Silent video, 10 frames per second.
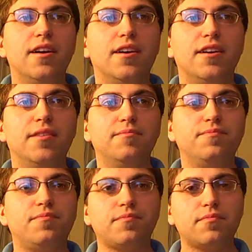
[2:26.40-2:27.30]

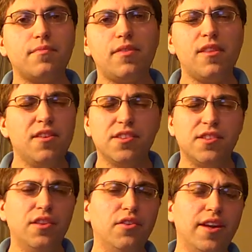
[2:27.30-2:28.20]
Um,
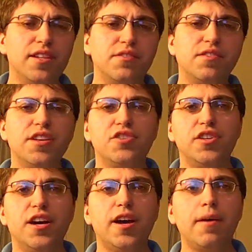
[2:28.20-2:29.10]
there's little hints of
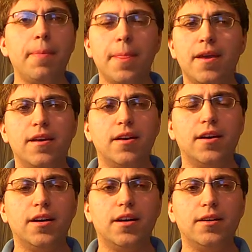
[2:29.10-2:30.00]
CGI.
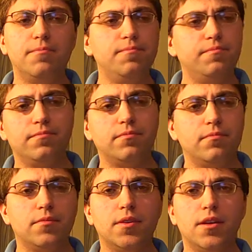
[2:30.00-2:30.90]
Um,
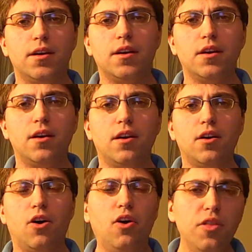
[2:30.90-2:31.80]

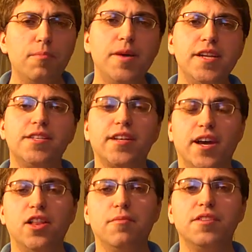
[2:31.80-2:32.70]
all the
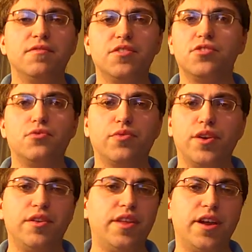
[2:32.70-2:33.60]
basic elements of the
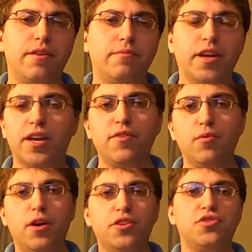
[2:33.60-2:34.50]
story are there. Like if
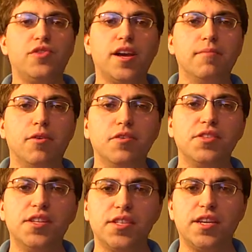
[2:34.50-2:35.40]
you watched Dragon
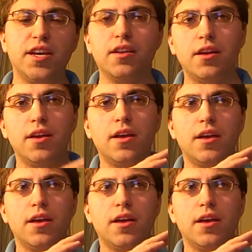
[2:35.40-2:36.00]
Ball Z as a kid,